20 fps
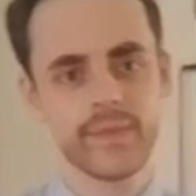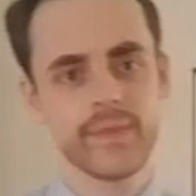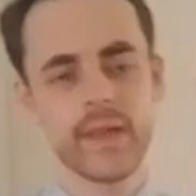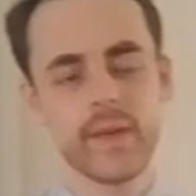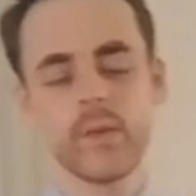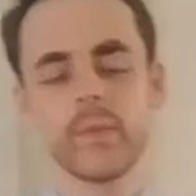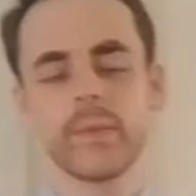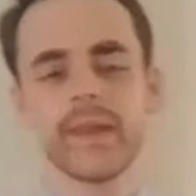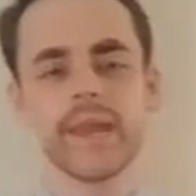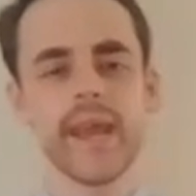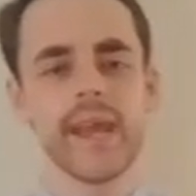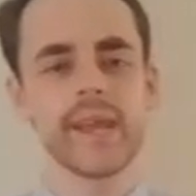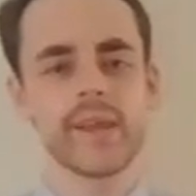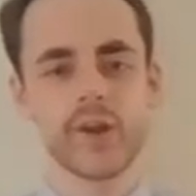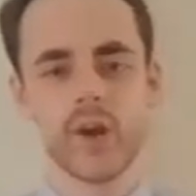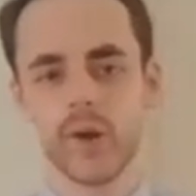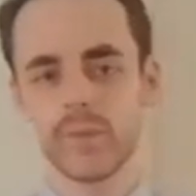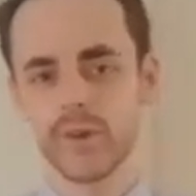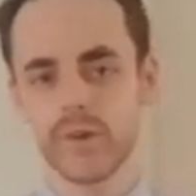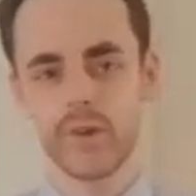there will be a
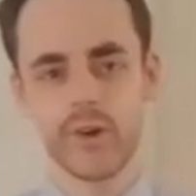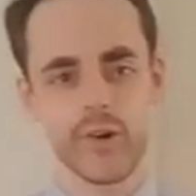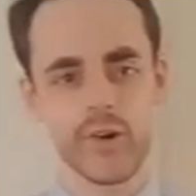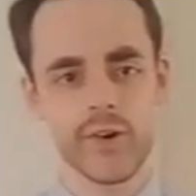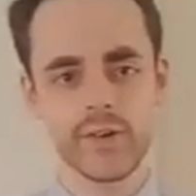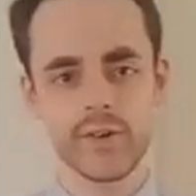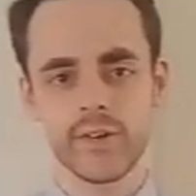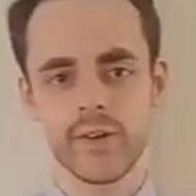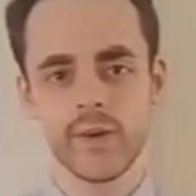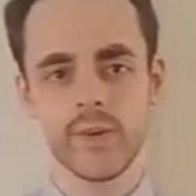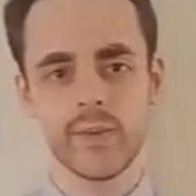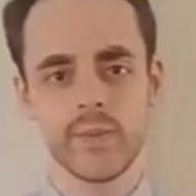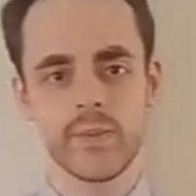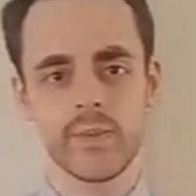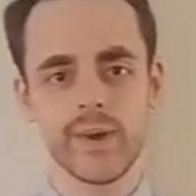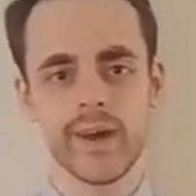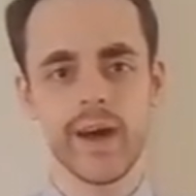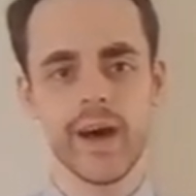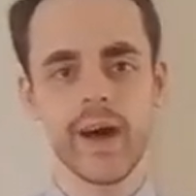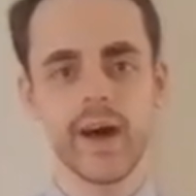Comic-Con
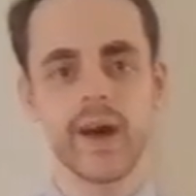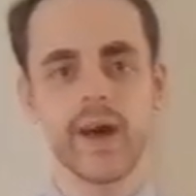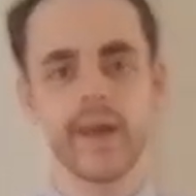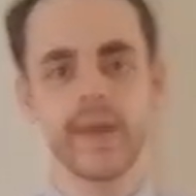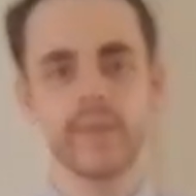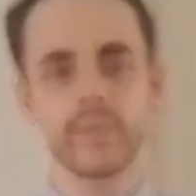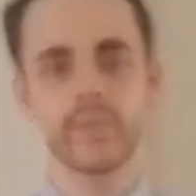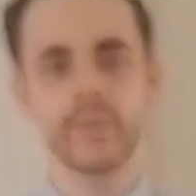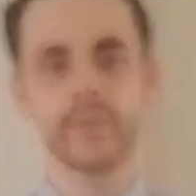where I